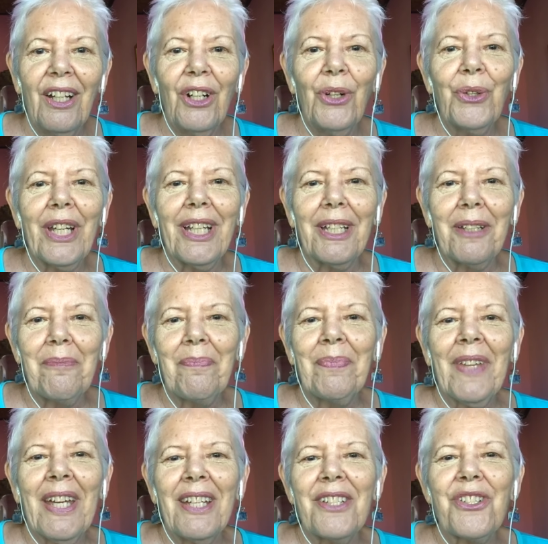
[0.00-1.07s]
Okay,
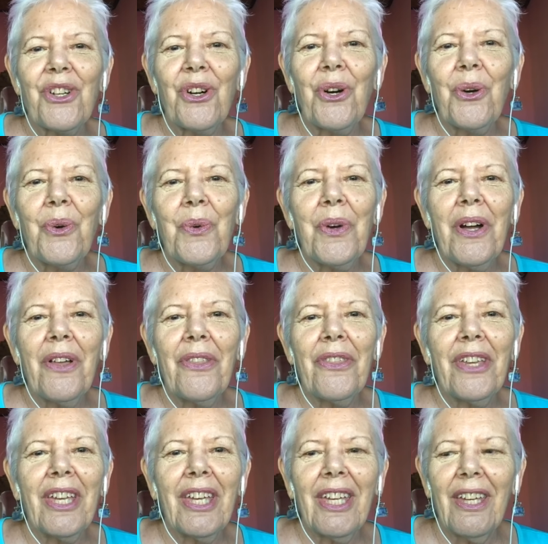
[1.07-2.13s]
so
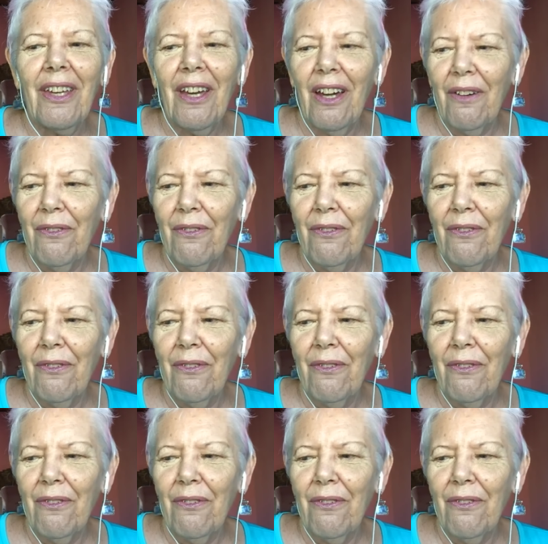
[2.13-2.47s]
the